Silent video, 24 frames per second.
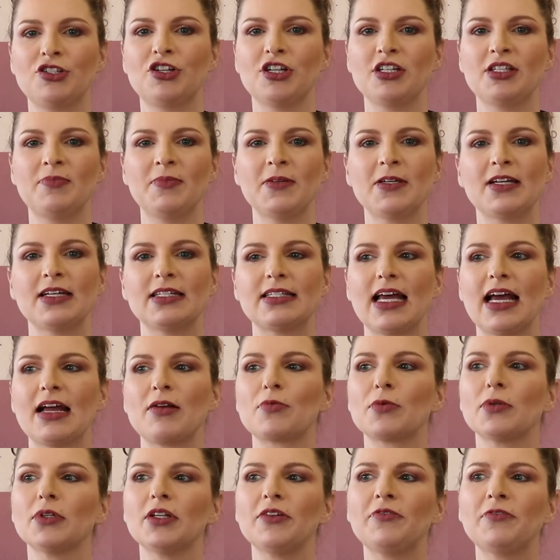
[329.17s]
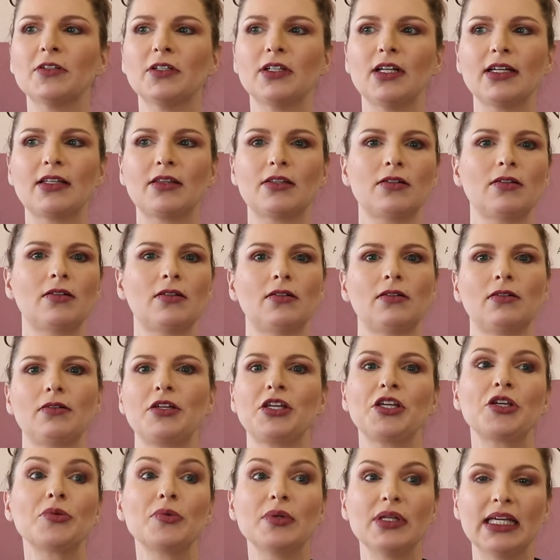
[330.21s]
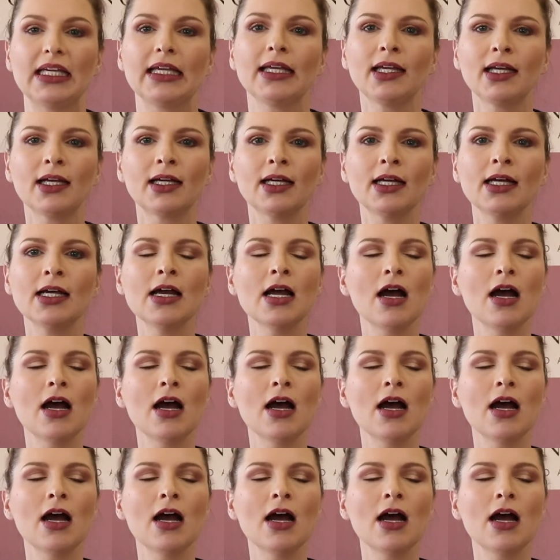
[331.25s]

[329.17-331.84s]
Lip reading: just because I really feel like they're unique.